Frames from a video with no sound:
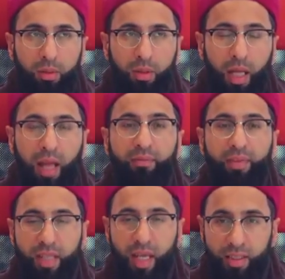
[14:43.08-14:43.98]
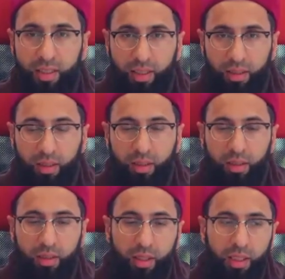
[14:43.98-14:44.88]
emphasizing
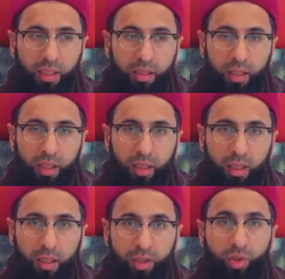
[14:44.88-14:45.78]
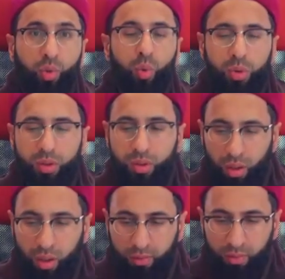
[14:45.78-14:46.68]
the schools
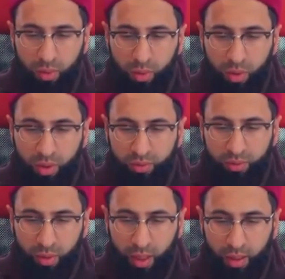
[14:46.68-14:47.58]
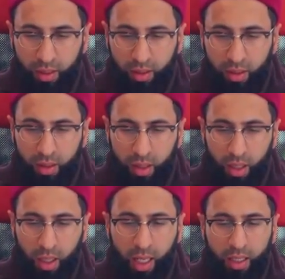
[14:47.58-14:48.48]
of law, if you like.
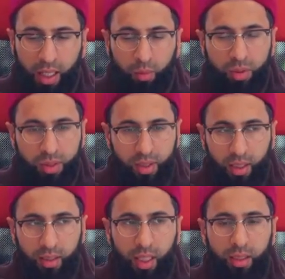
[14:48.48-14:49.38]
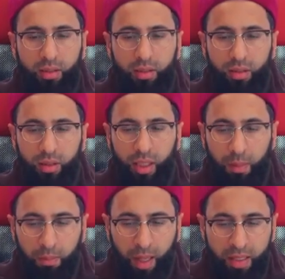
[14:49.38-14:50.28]
And I would say that the
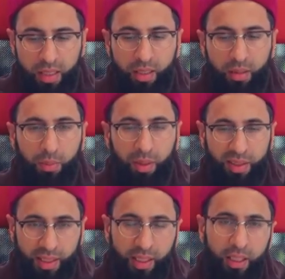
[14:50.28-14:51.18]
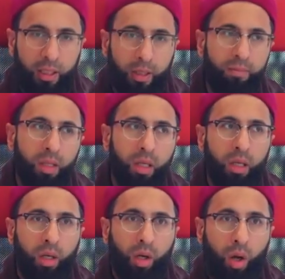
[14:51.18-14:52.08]
Abbasids in particular
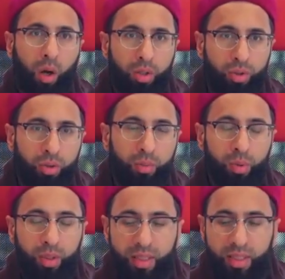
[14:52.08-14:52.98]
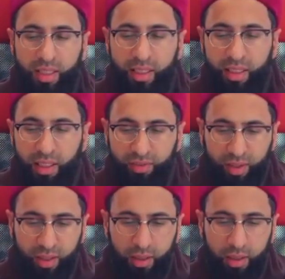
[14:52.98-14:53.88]
contributed
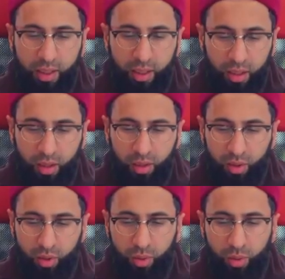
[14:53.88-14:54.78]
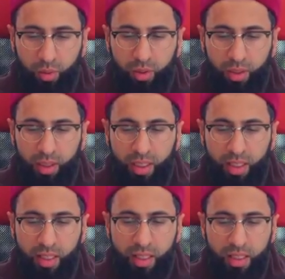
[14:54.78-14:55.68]
significantly to the
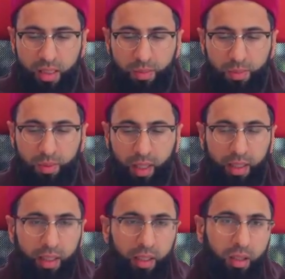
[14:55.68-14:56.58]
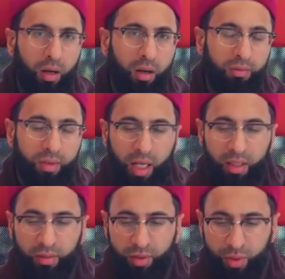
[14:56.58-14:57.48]
spreading of the
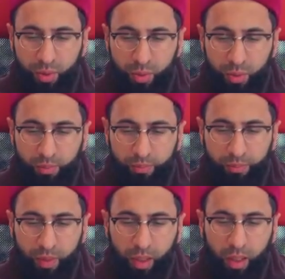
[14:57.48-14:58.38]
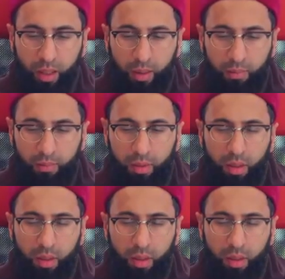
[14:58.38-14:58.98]
Hanafi school, um,